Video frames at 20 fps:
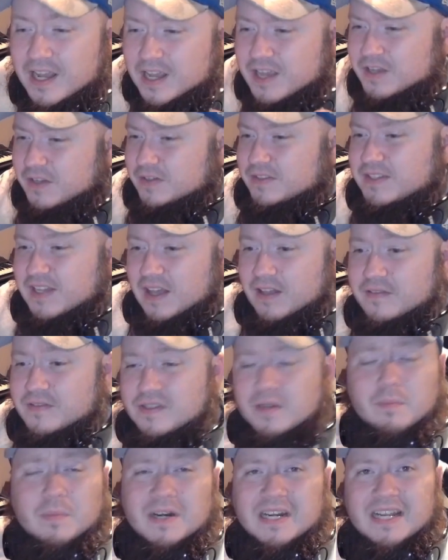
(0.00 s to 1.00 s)
you can tell if
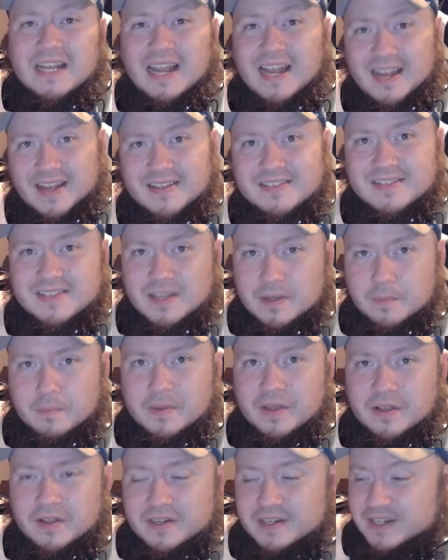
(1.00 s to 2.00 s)
somebody has the
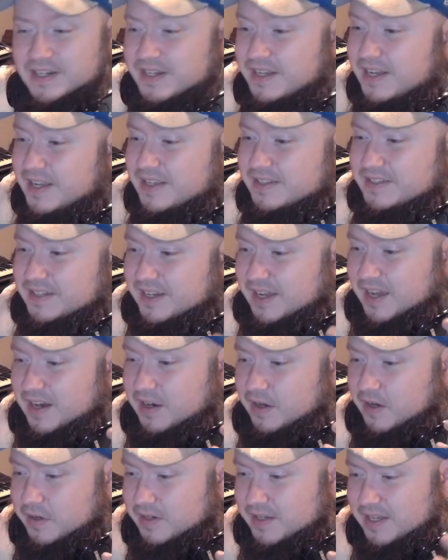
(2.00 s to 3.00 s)
ability to kind
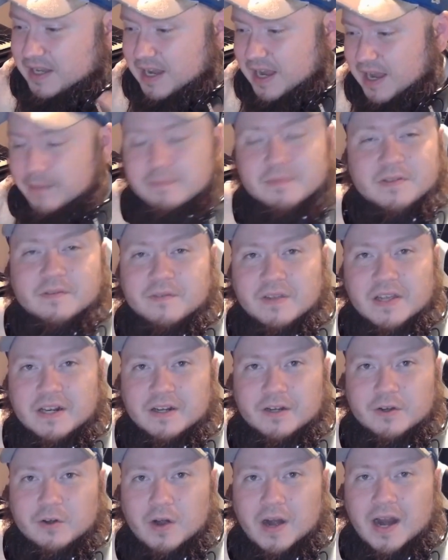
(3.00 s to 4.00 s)
of captivate a
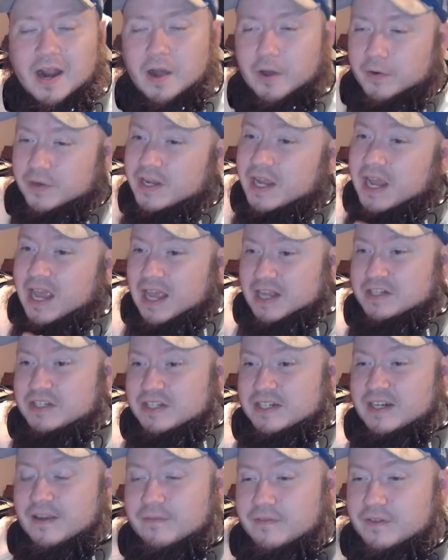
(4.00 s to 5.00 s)
crowd, and she
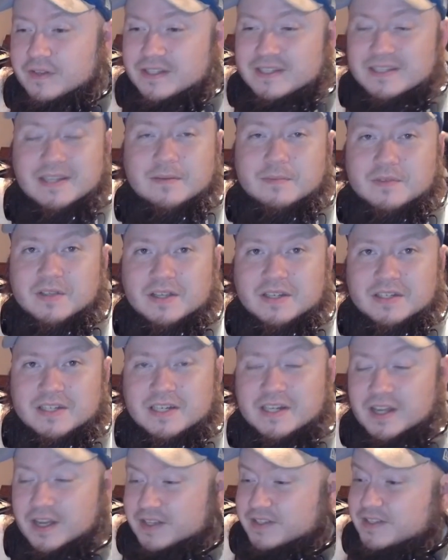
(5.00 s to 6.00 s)
definitely seems like she
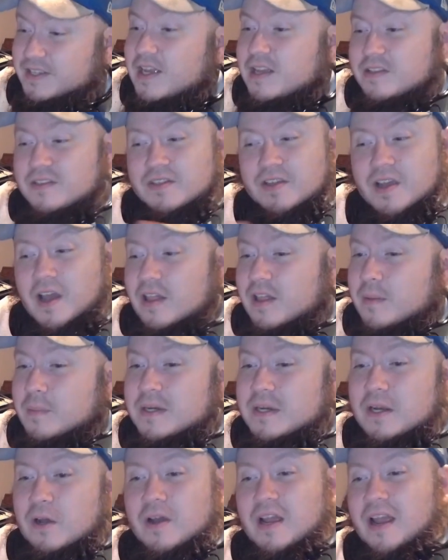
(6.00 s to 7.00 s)
does. So y'all let me
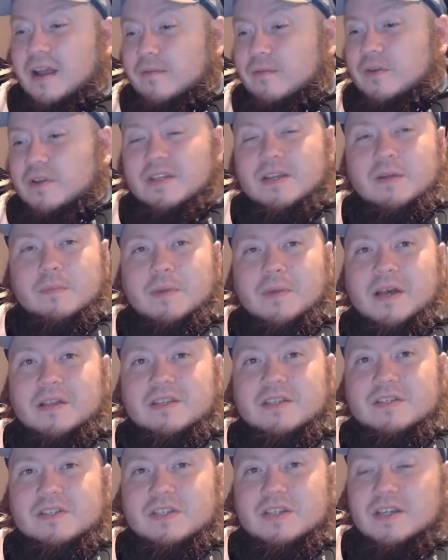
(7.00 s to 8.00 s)
know everything about
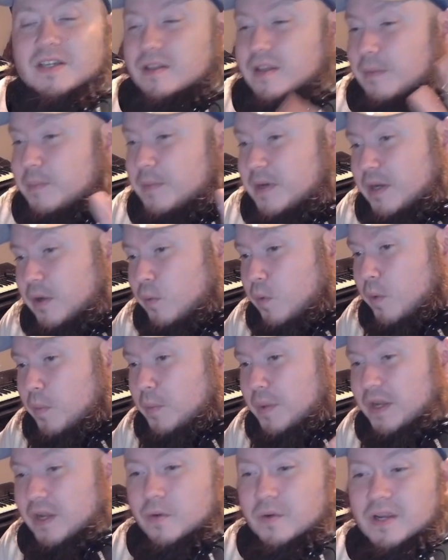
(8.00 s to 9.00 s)
this chick. Let me know where we
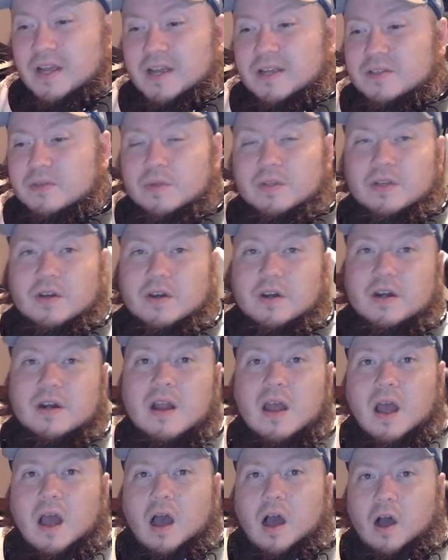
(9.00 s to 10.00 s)
go next with her,
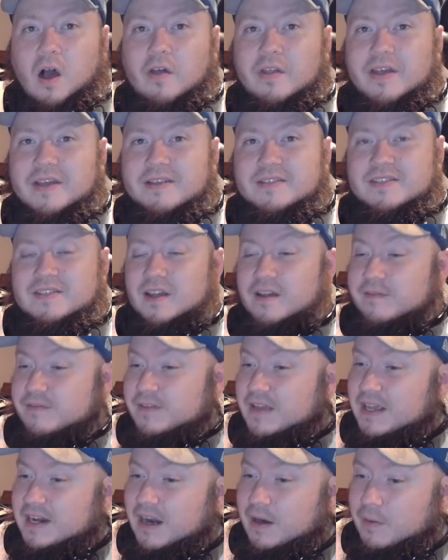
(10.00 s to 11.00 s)
all that stuff.
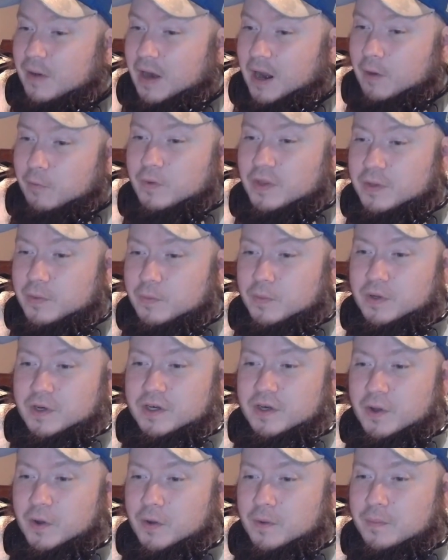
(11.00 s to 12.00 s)
And I, I really want to
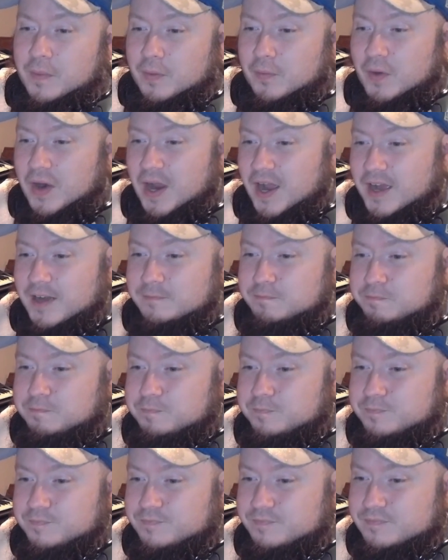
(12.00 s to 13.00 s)
know, am I right?
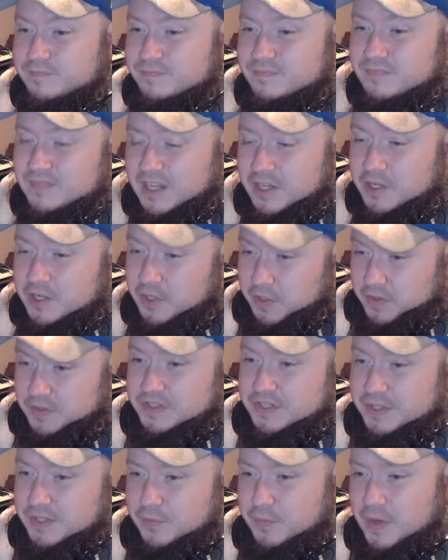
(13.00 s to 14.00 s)
You know, is
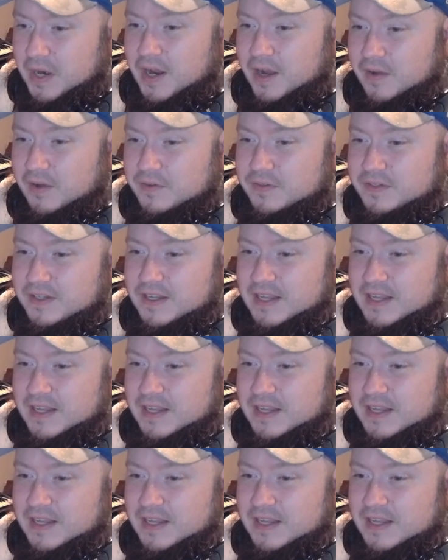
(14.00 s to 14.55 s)
she around...